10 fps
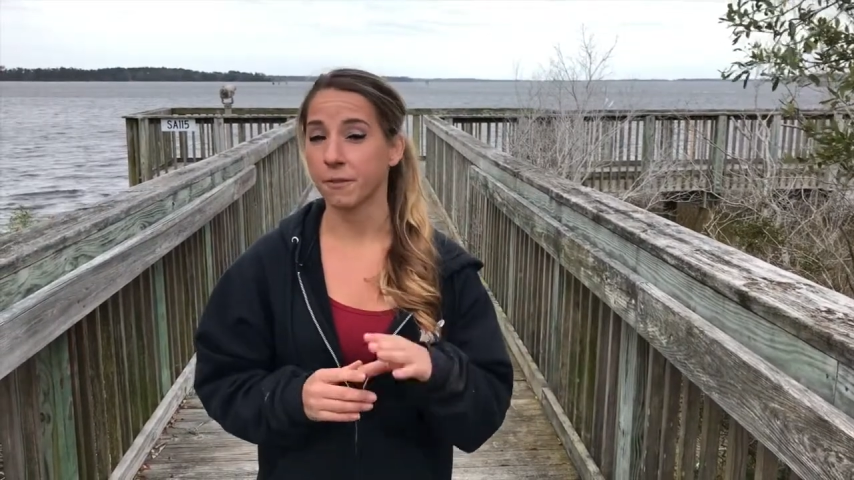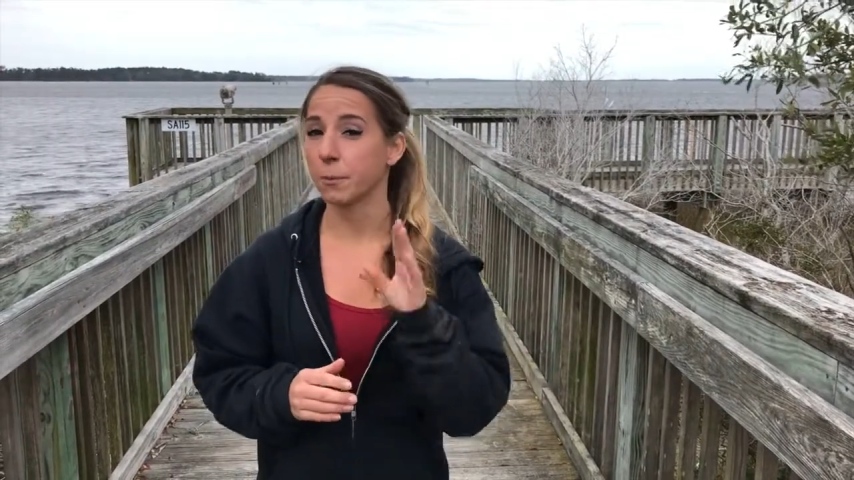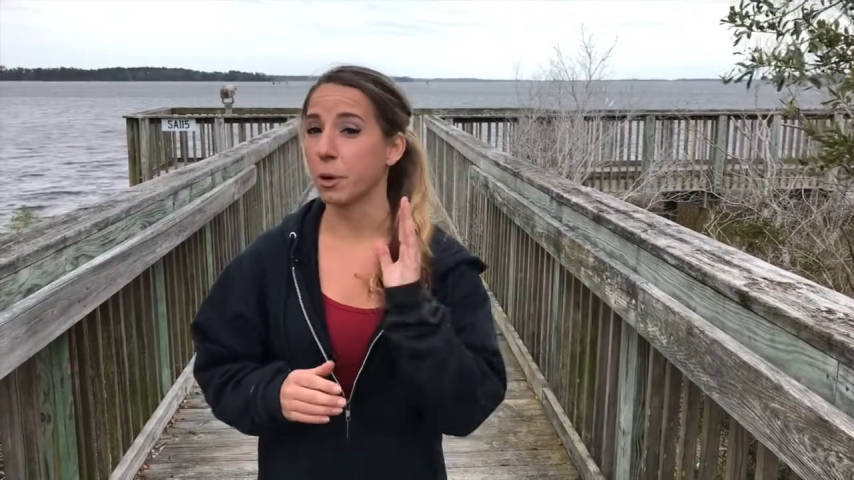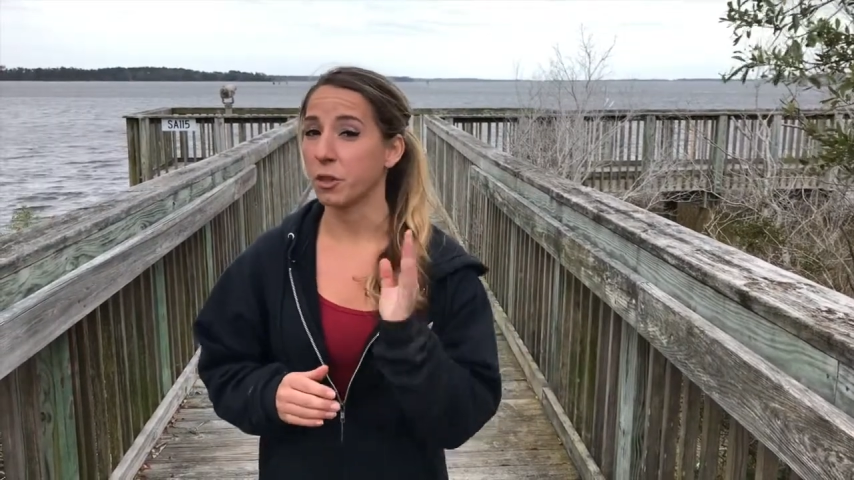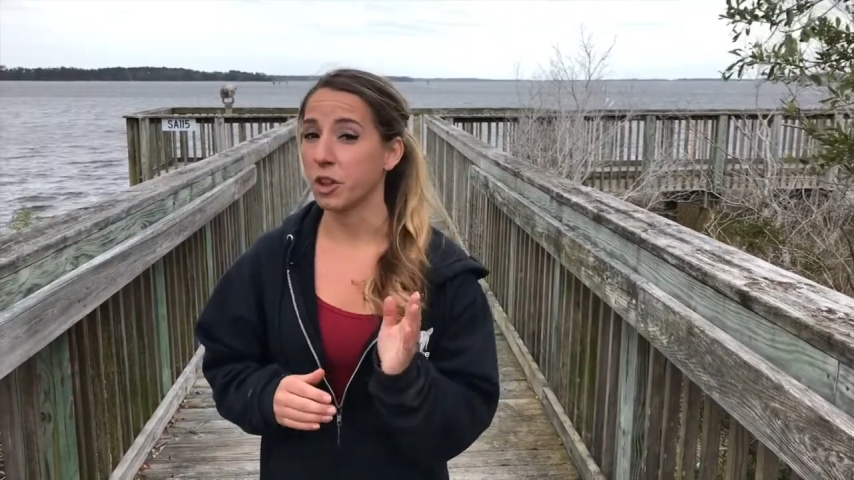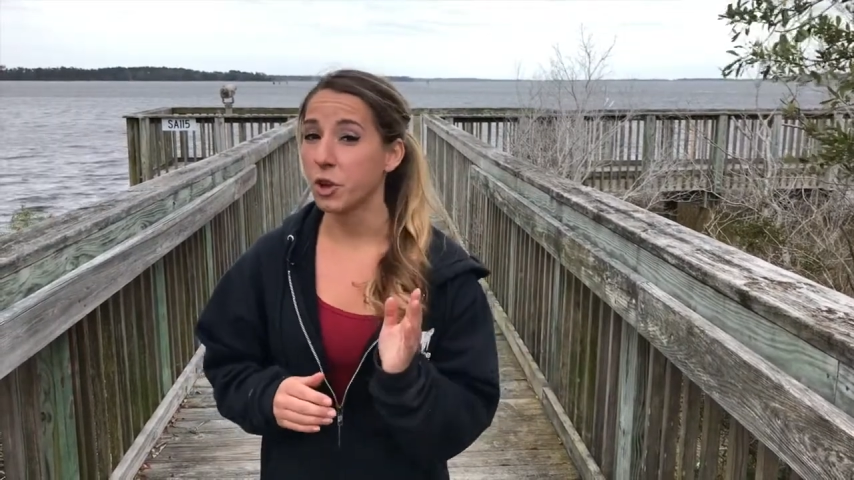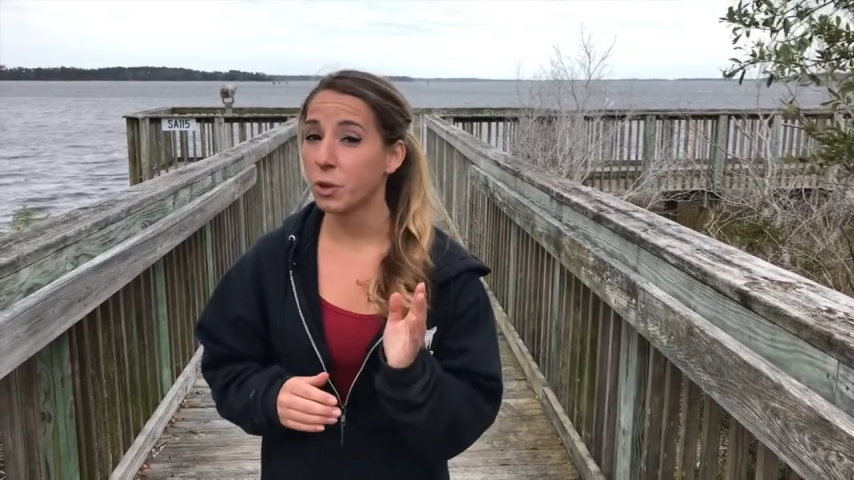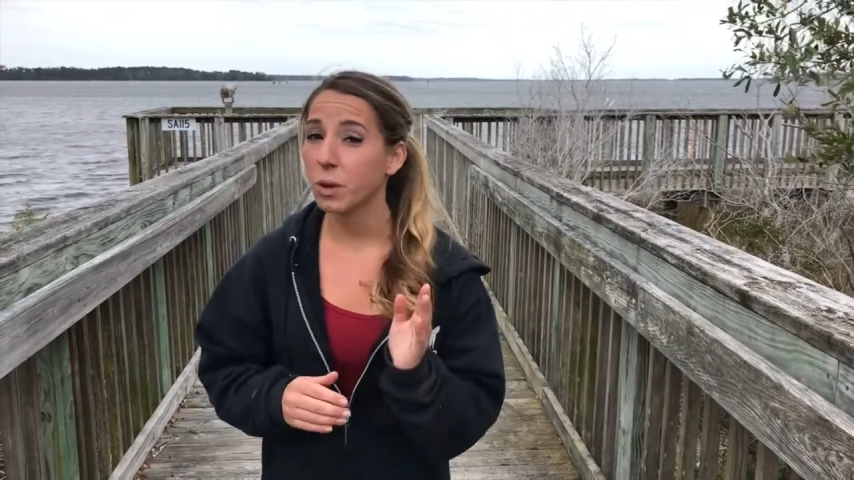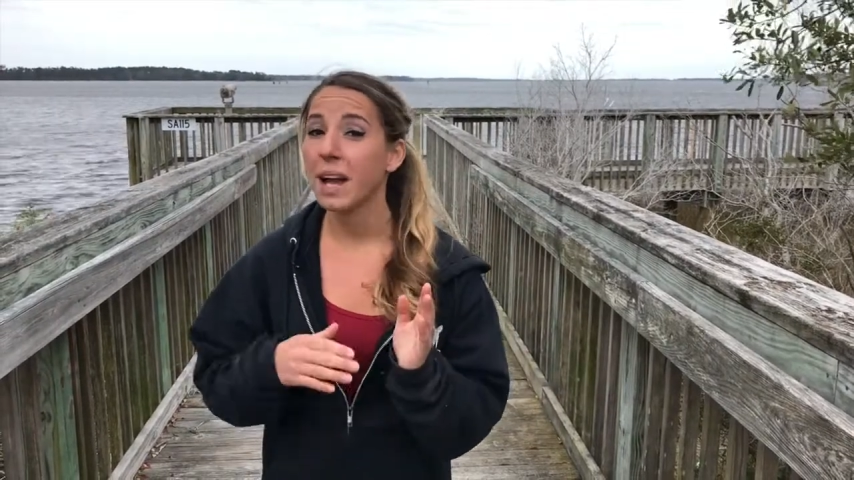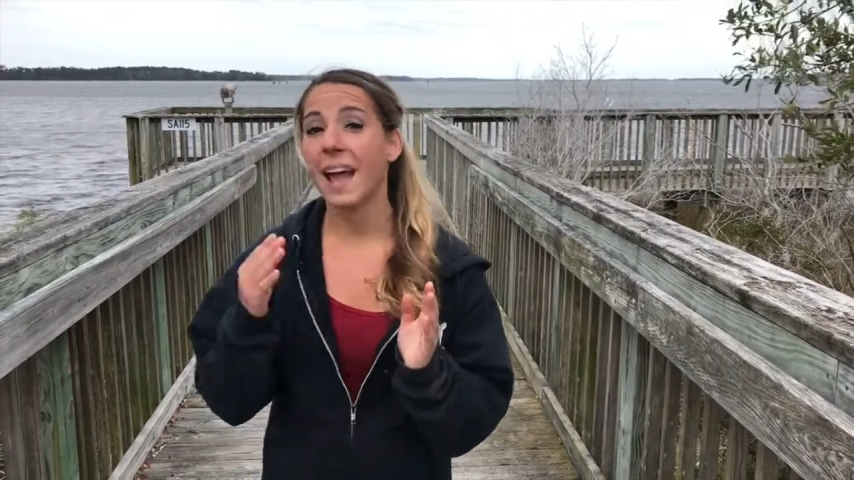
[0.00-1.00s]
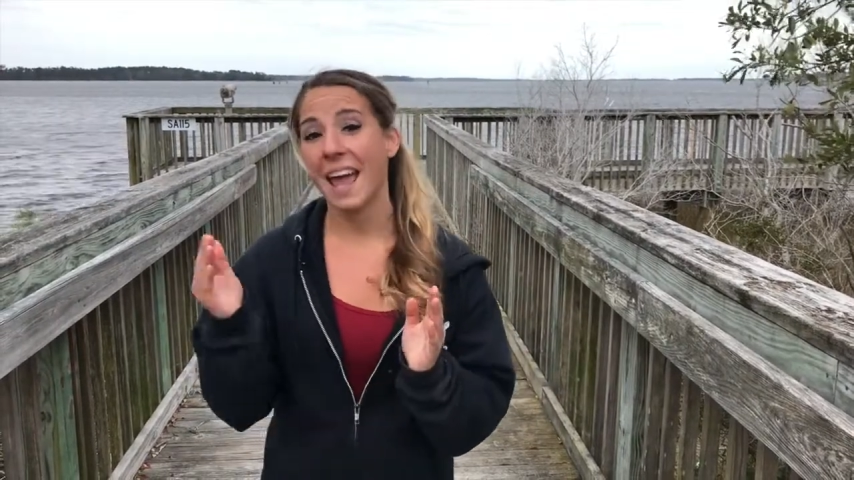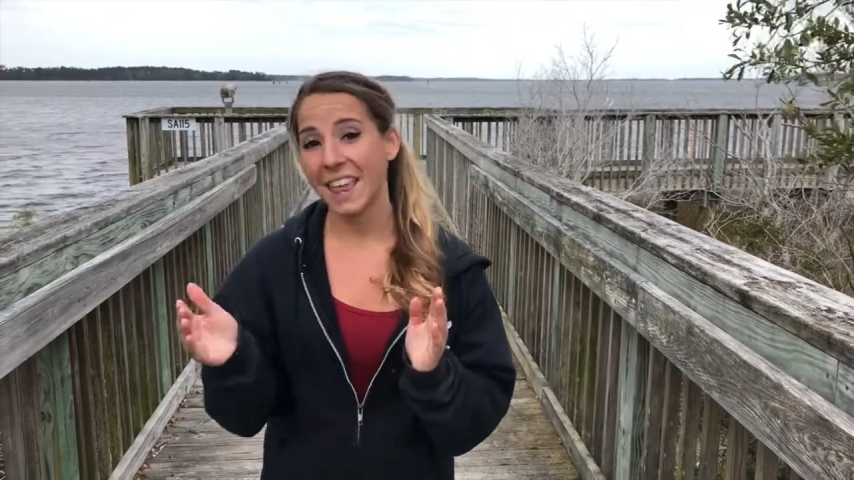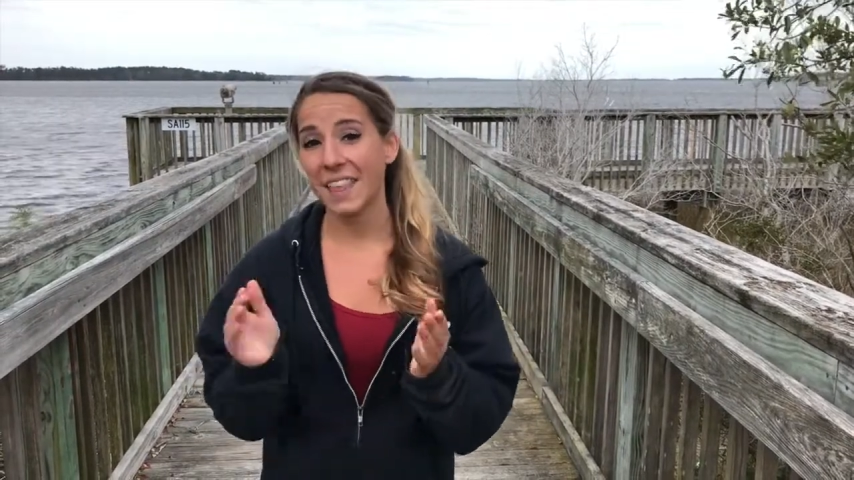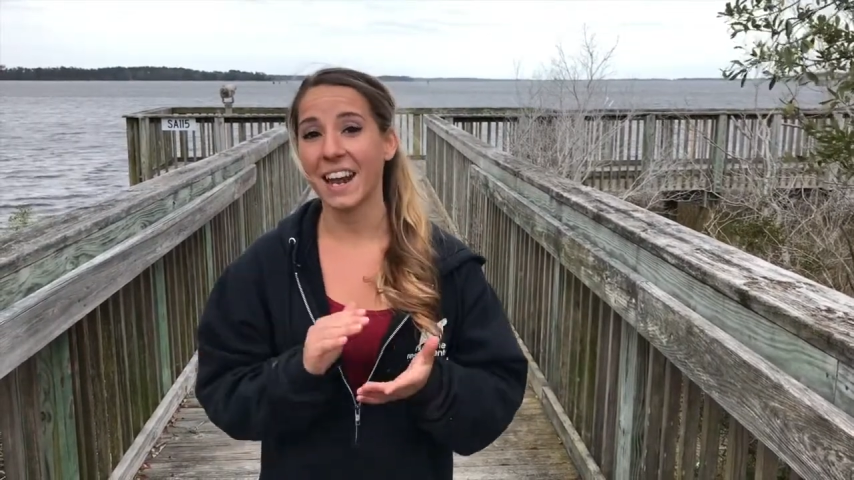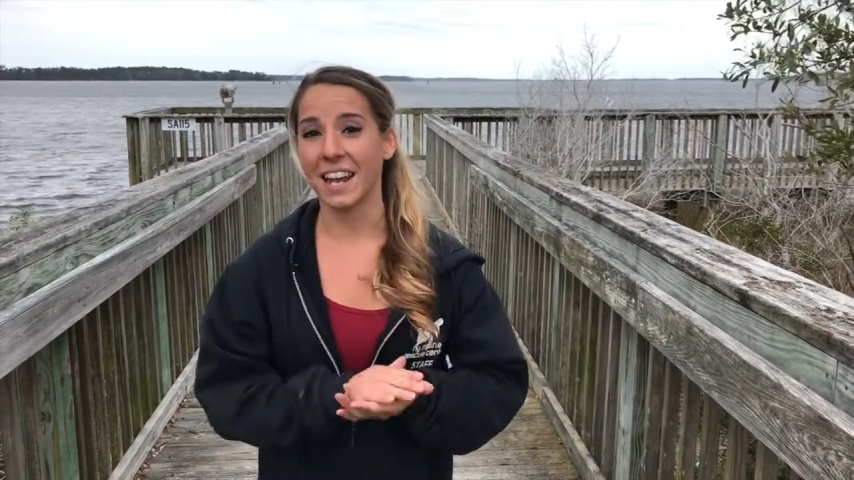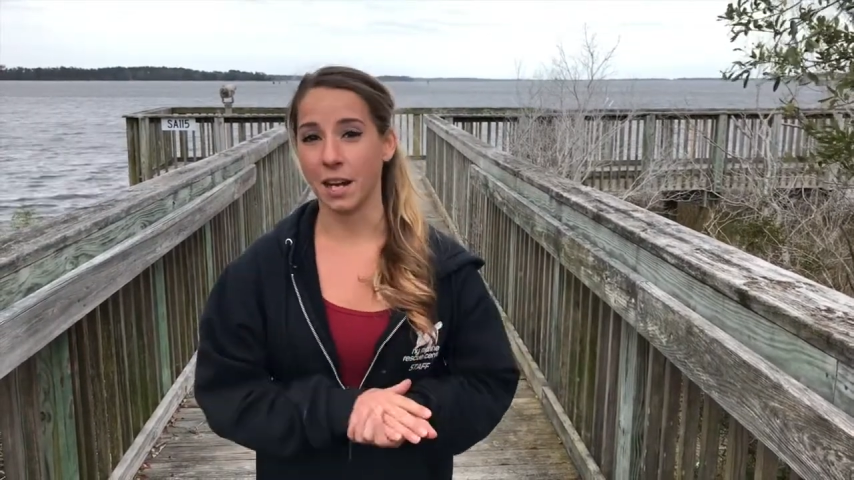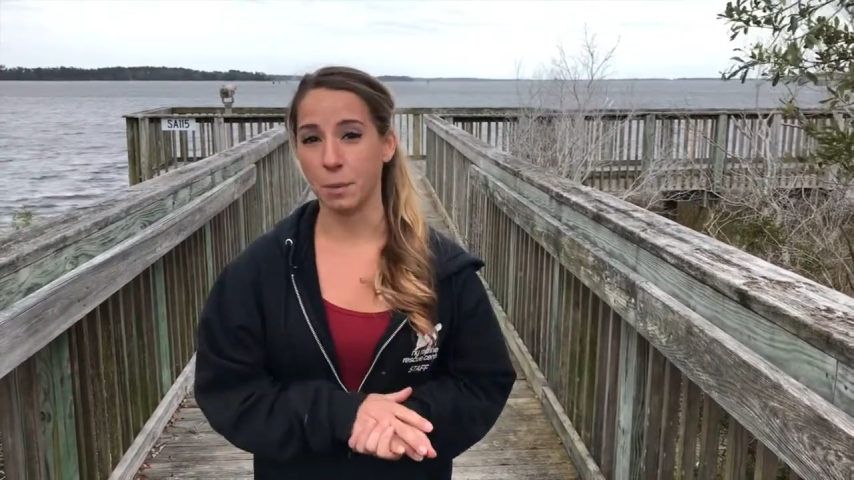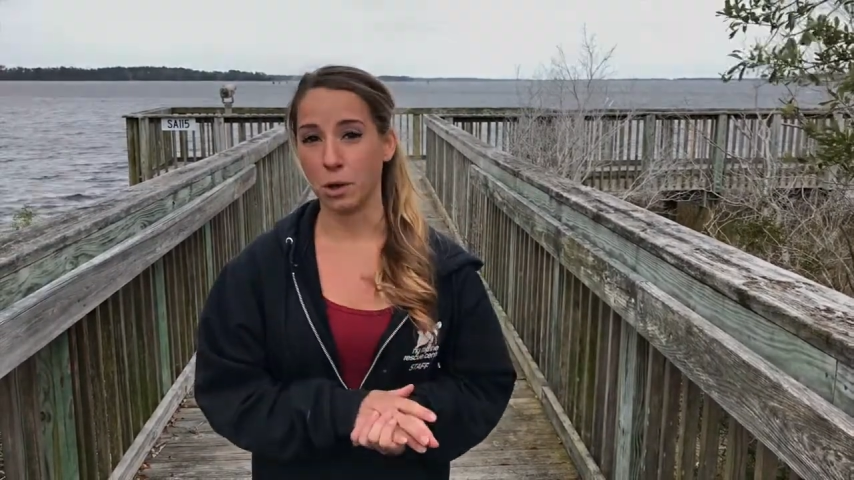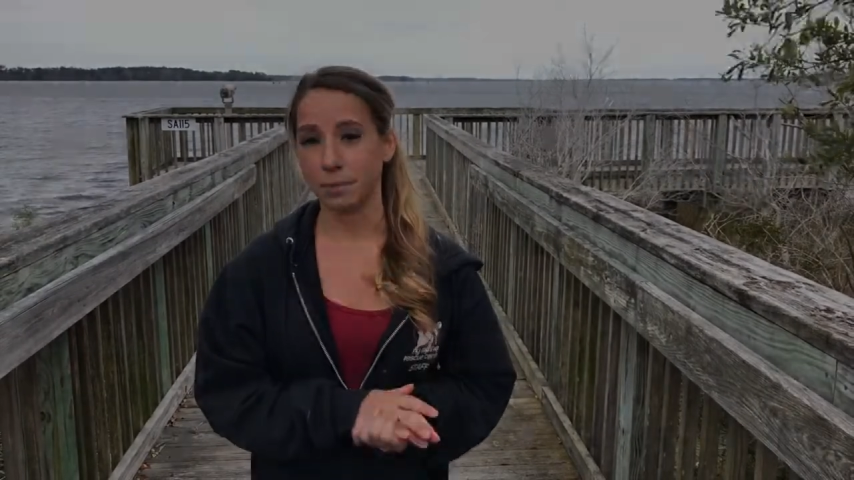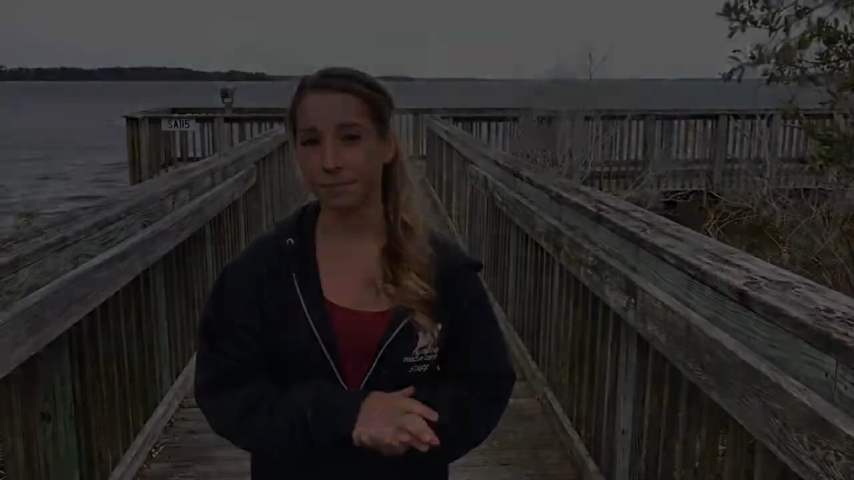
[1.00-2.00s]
for both you and that animal.